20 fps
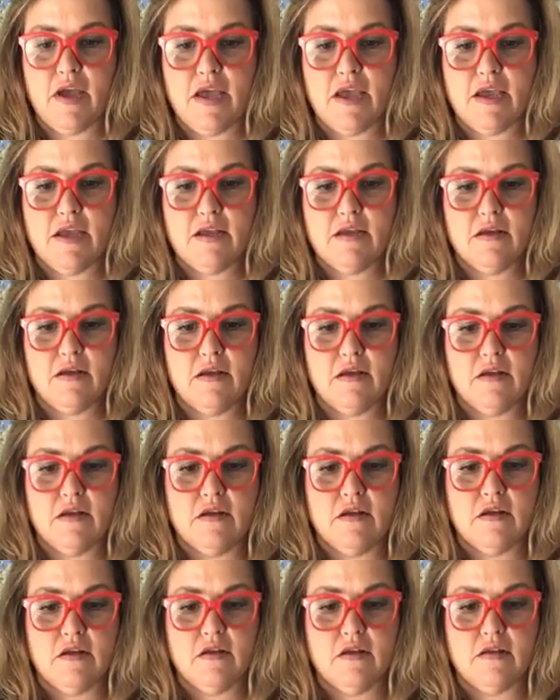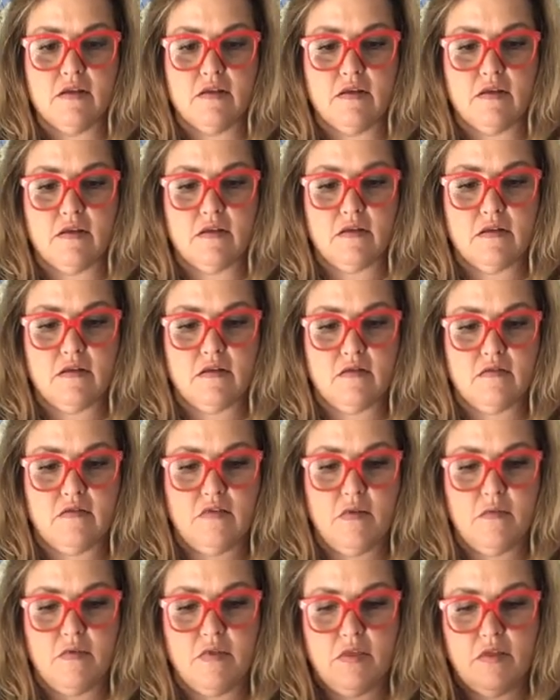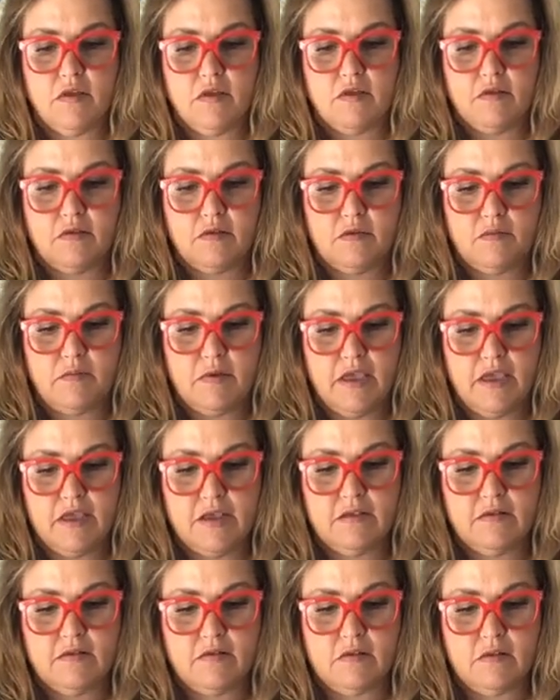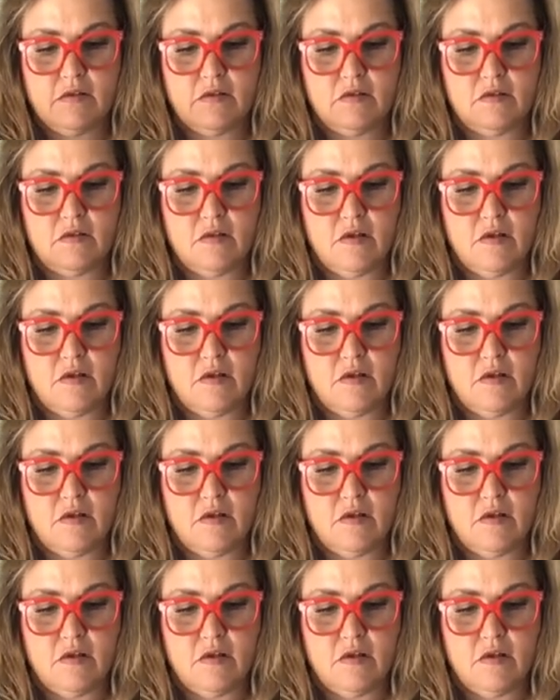away some of the space.